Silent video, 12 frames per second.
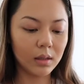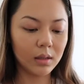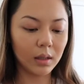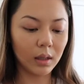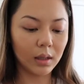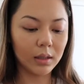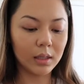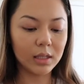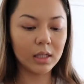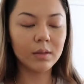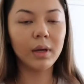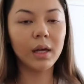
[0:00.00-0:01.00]
Yeah, this
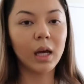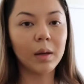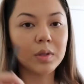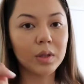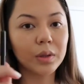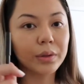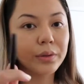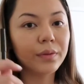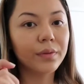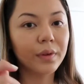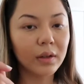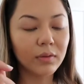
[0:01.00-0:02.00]
is my absolute
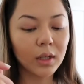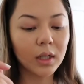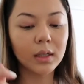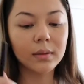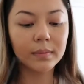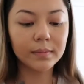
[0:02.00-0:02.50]
favorite.